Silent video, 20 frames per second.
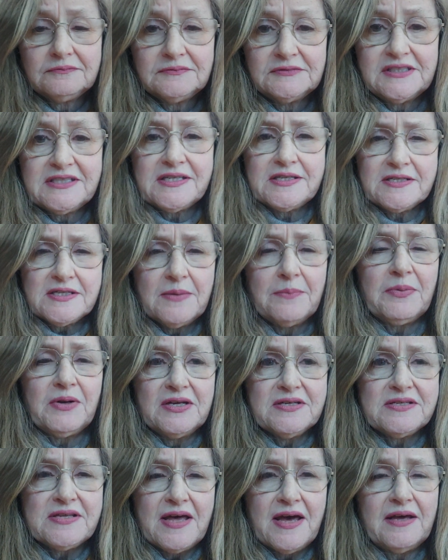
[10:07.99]
It's as simple
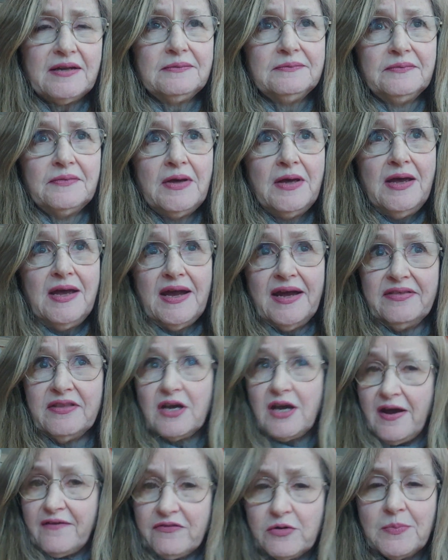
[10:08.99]
as that. And the
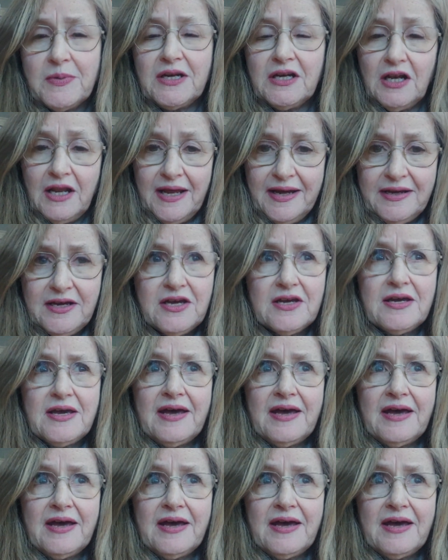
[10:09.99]
government like